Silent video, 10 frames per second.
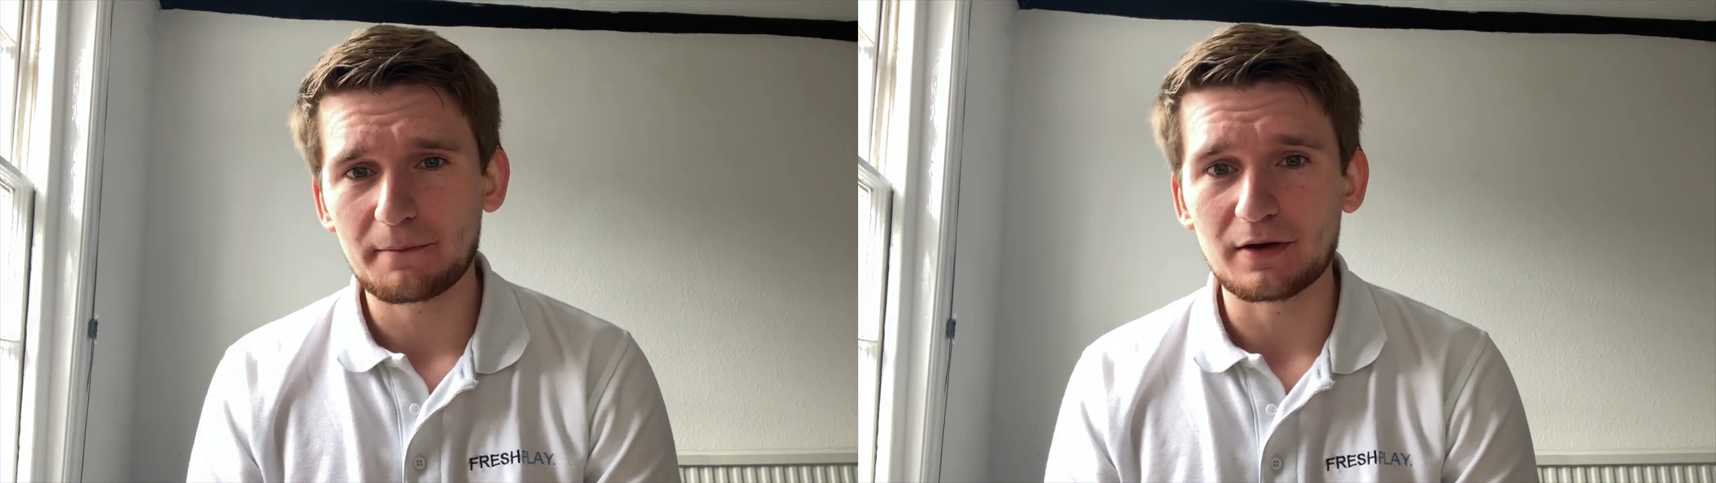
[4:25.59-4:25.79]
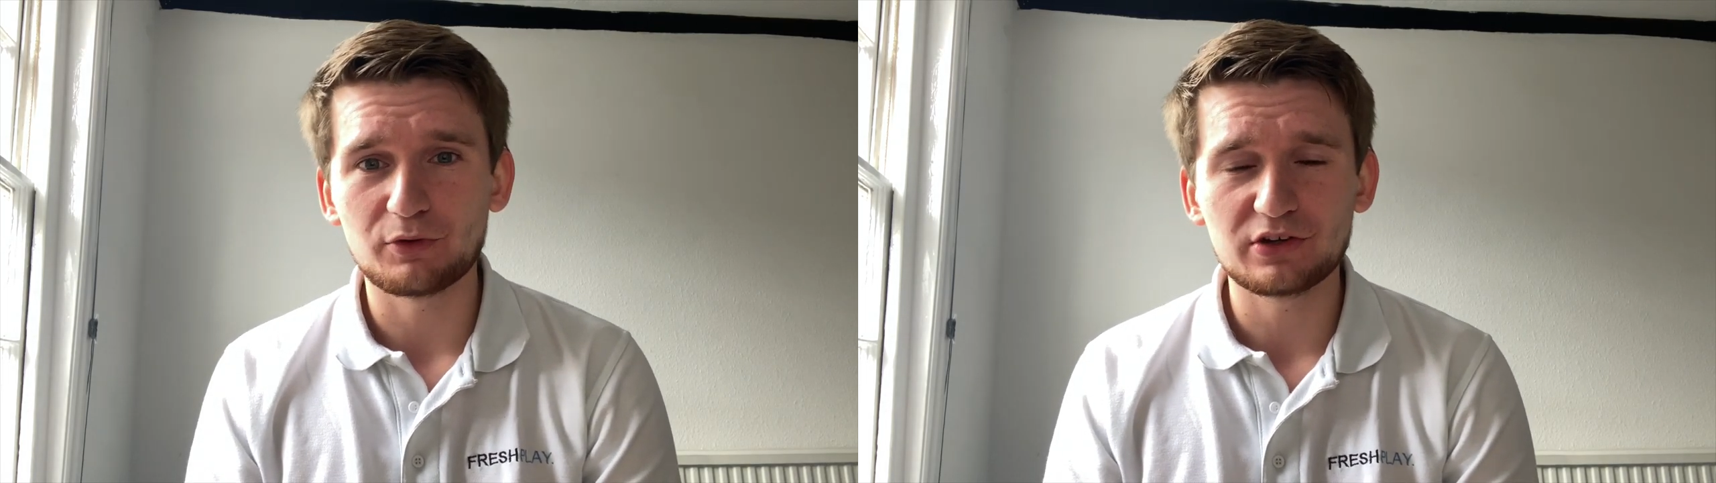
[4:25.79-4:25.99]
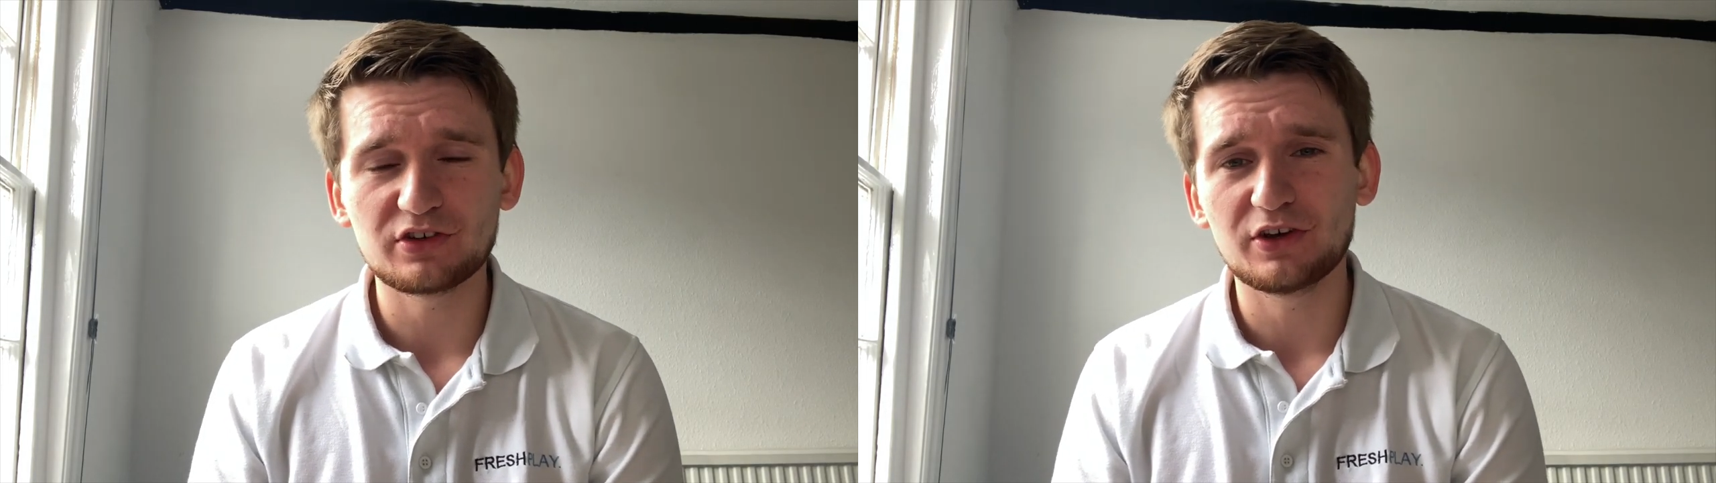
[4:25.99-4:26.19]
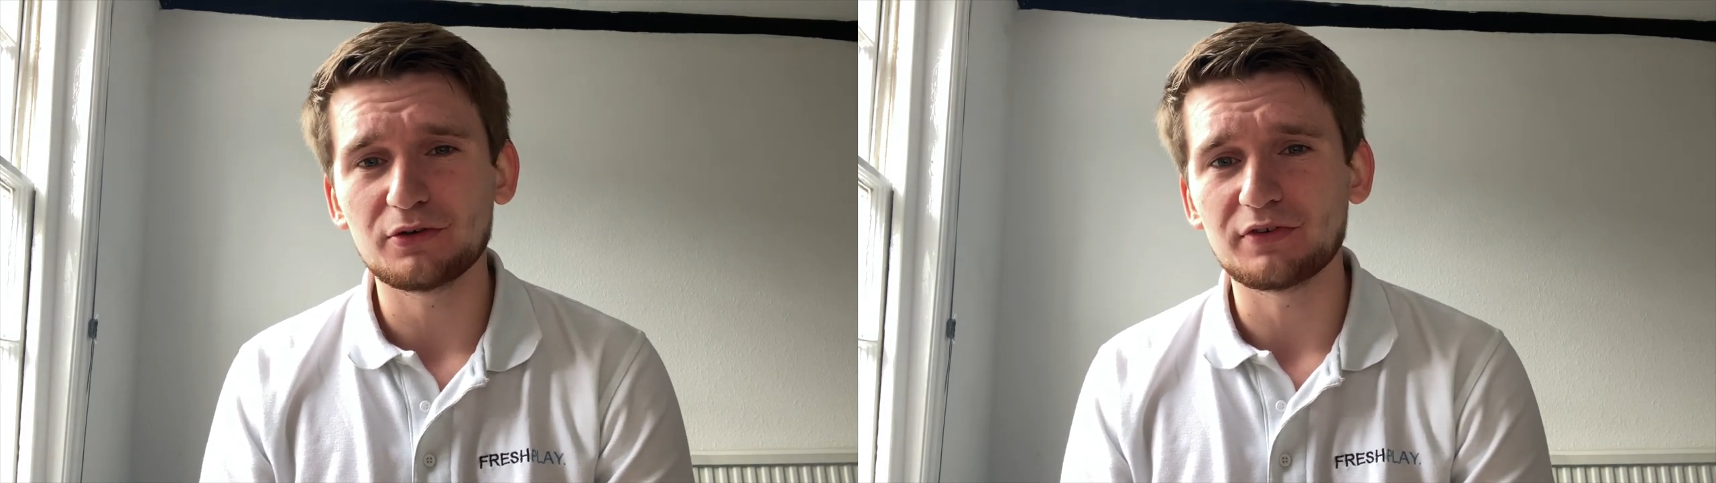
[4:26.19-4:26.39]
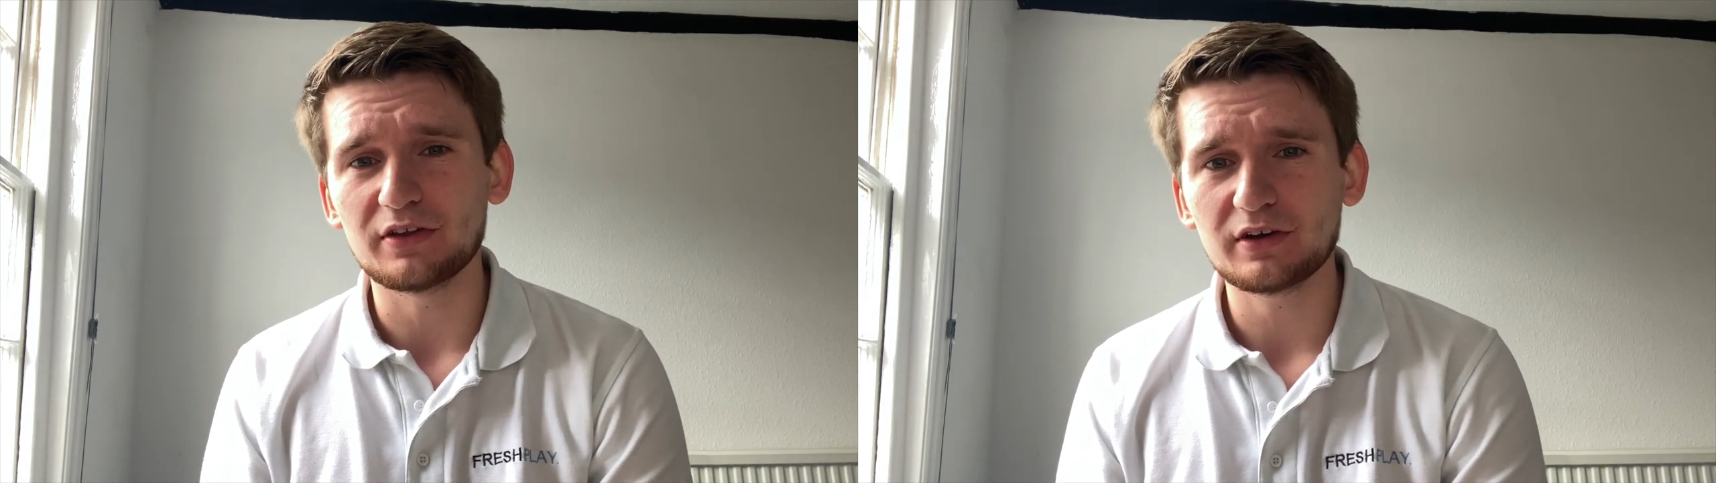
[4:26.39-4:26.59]
if we can secure
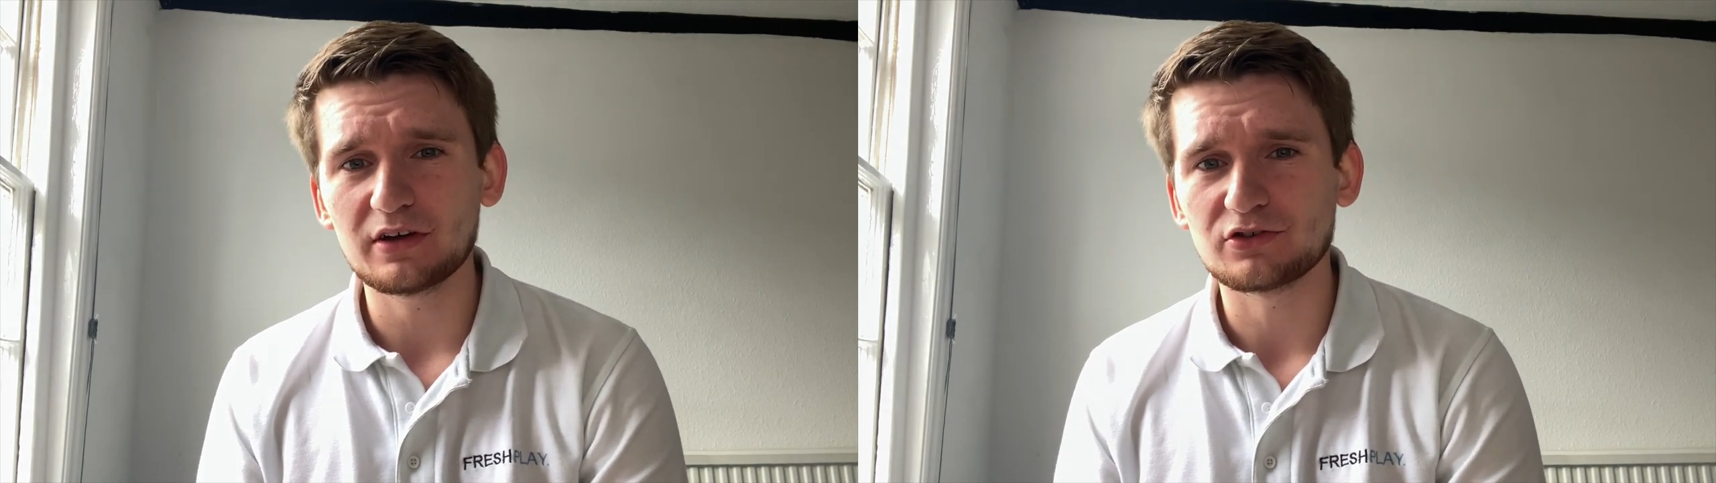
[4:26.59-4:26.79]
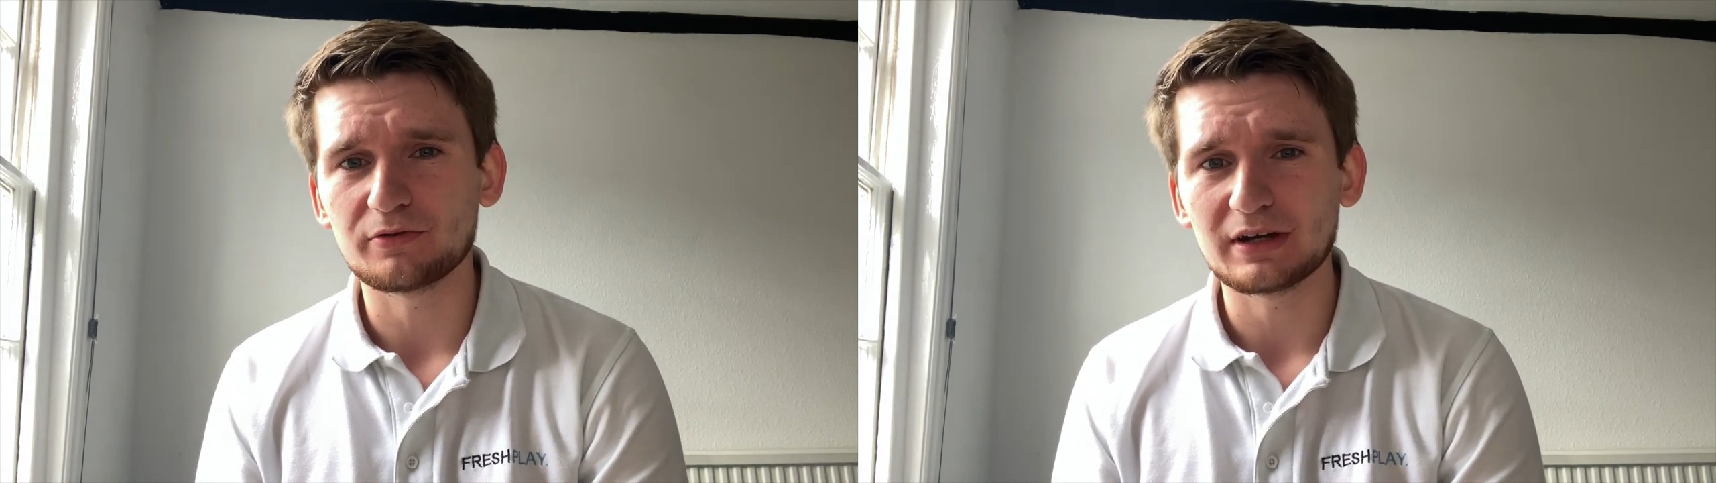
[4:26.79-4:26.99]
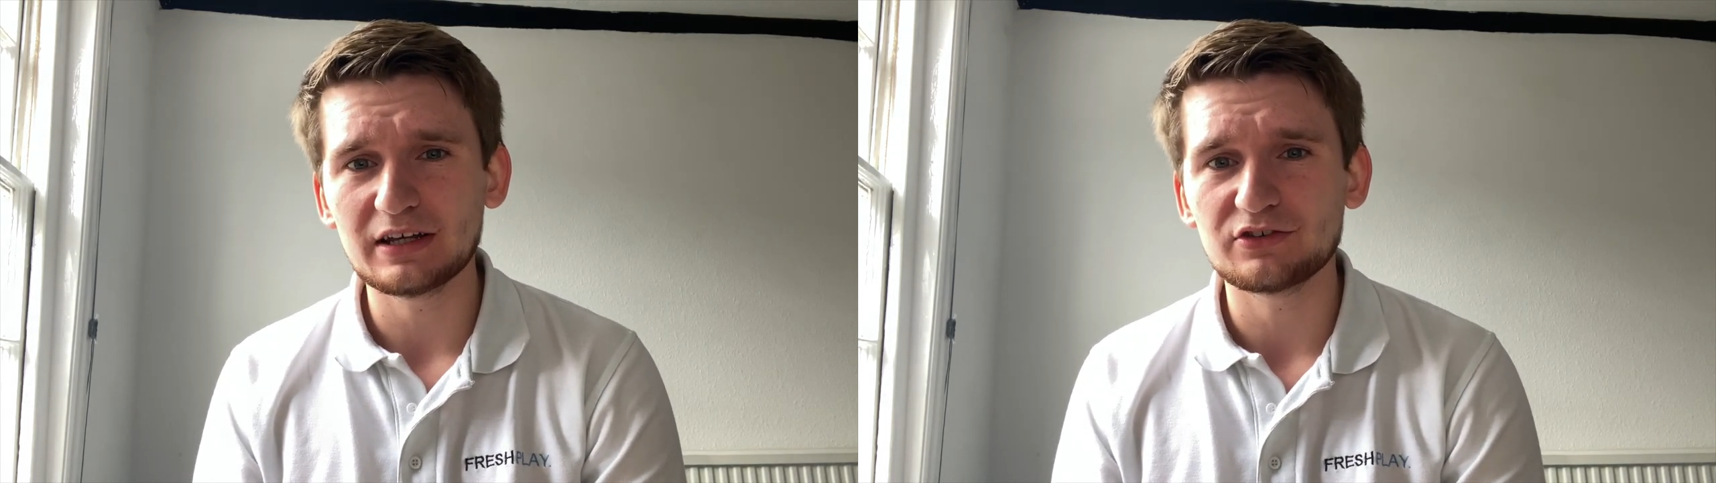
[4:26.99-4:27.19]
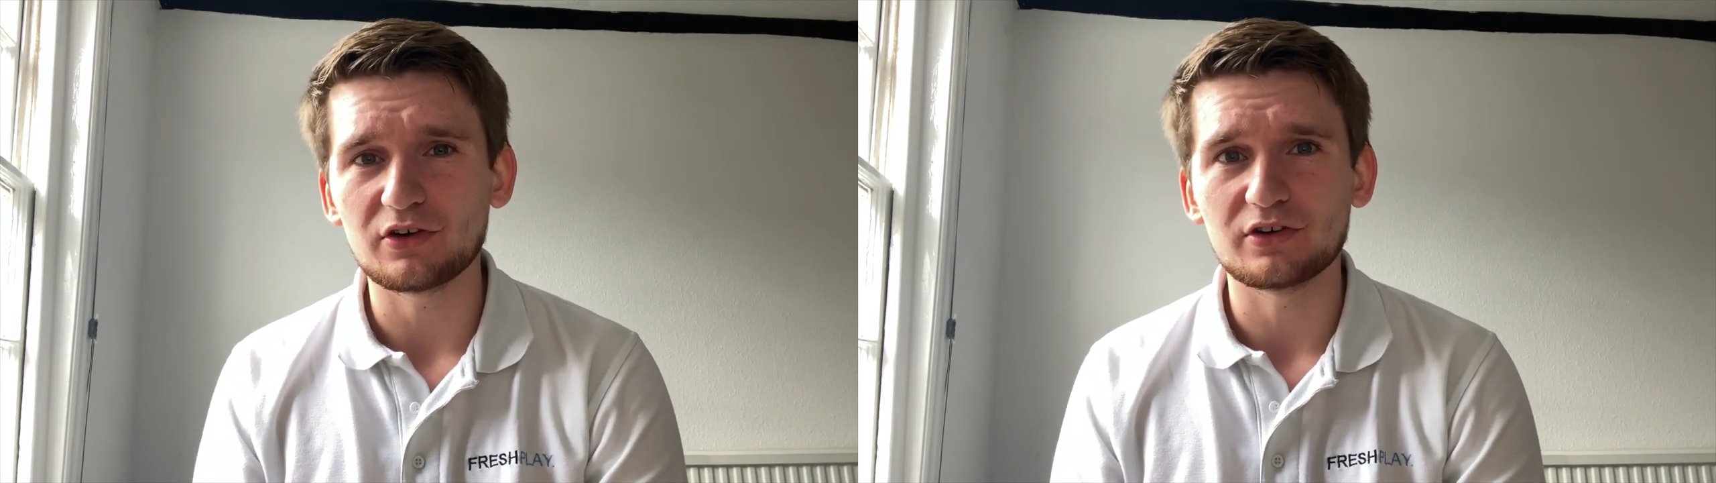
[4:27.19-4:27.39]
funding, is to release on